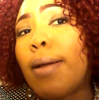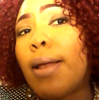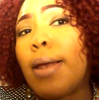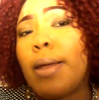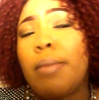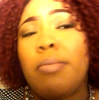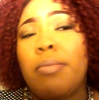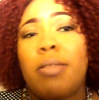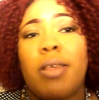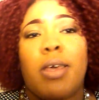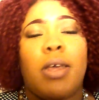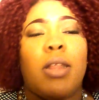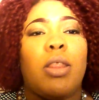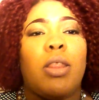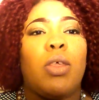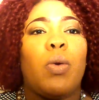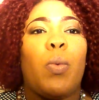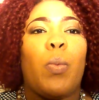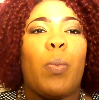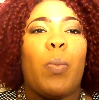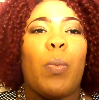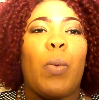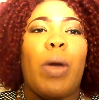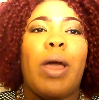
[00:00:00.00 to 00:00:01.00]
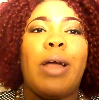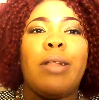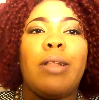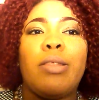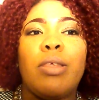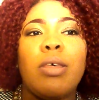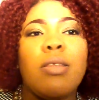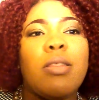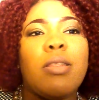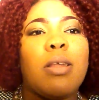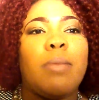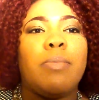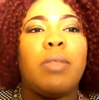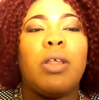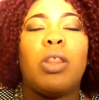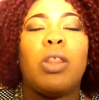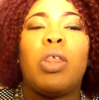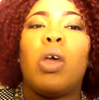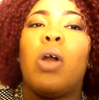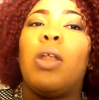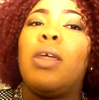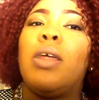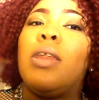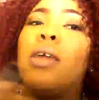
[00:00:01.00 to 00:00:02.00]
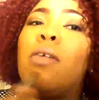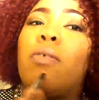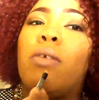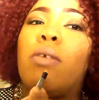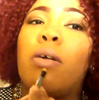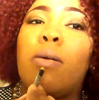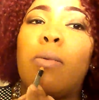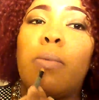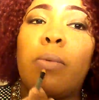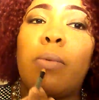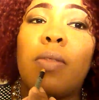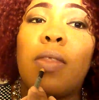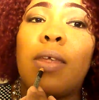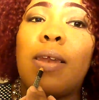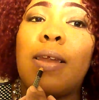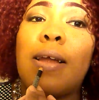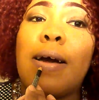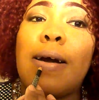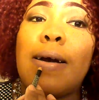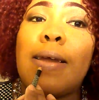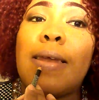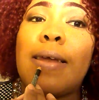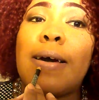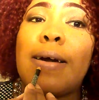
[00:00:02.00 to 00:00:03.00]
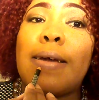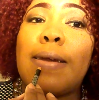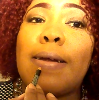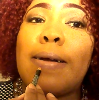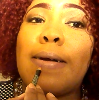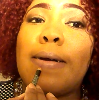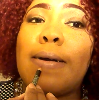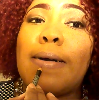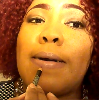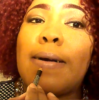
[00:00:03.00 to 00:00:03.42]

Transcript: a lipstick into something totally different with a liner.